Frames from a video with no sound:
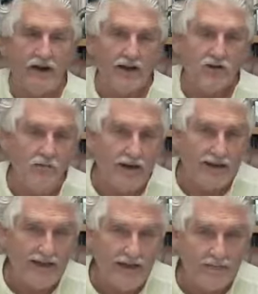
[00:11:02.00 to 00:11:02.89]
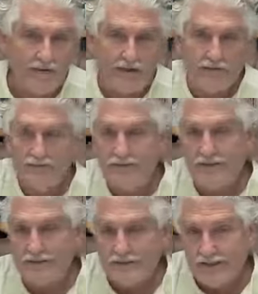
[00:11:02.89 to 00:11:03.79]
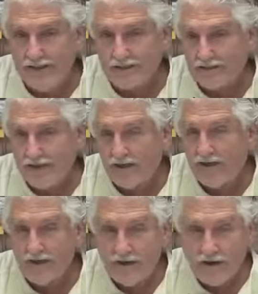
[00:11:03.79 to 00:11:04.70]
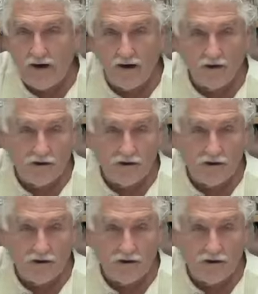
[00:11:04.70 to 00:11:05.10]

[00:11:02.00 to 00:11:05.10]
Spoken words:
electromagnetic mediums that these things are